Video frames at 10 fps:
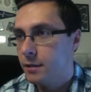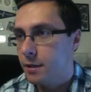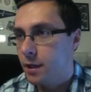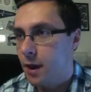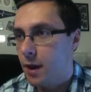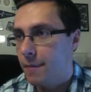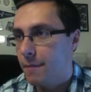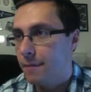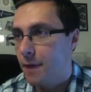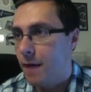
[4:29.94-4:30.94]

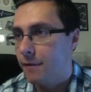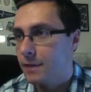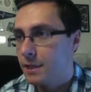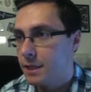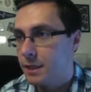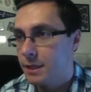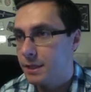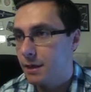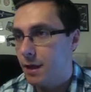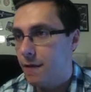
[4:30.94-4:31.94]
Obviously you can
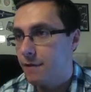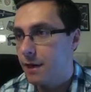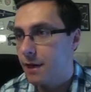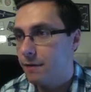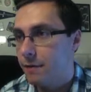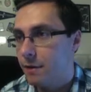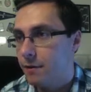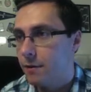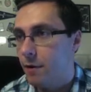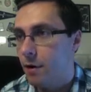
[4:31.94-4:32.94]
tell I haven't gotten very
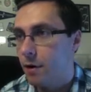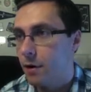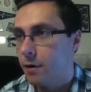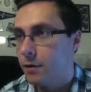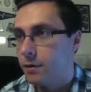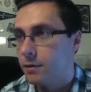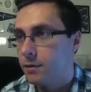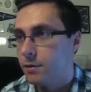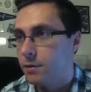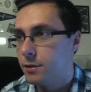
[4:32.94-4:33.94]
far
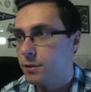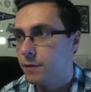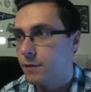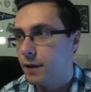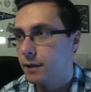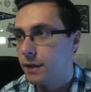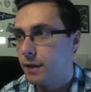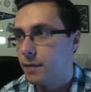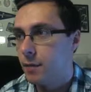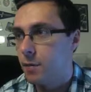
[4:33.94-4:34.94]
due to the fact
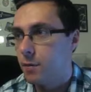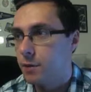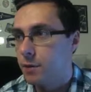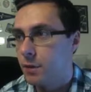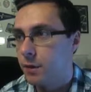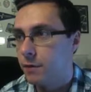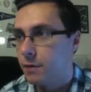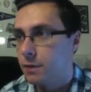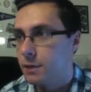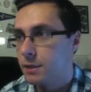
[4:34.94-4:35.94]
that almost all of it
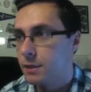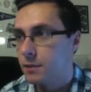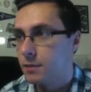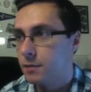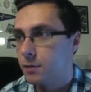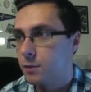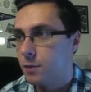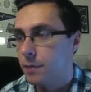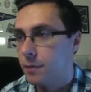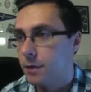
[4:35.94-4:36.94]
is still
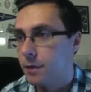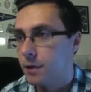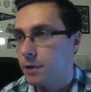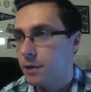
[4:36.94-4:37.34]
swampy.